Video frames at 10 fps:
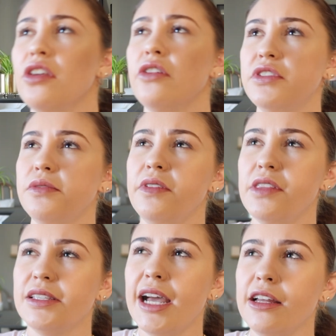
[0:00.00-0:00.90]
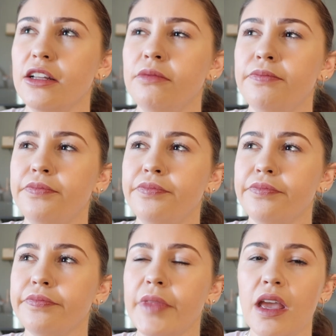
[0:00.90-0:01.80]
covers were in the sale.
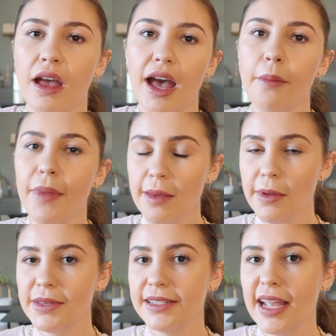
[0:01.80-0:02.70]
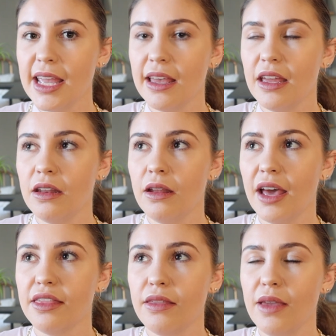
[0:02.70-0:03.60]
I may be mistaken,
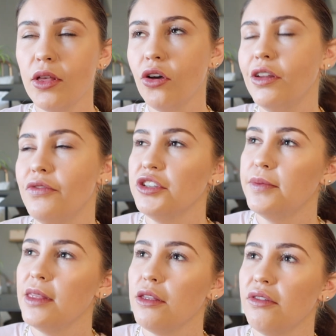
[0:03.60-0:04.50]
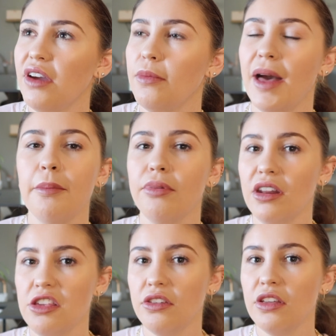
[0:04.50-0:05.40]
it could have just been the throw, but I'm
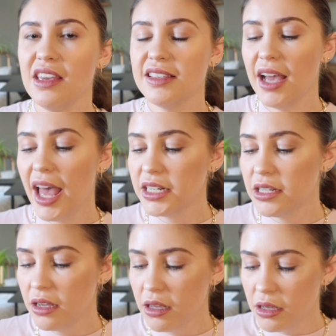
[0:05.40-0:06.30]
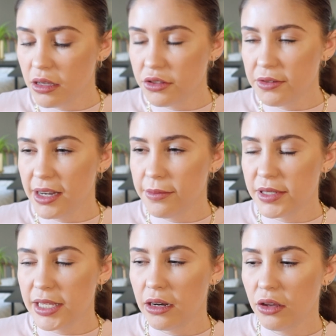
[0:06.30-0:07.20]
pretty sure these had
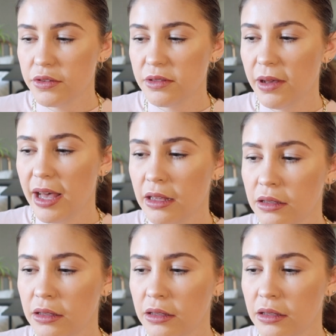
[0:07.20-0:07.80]
20% off as well.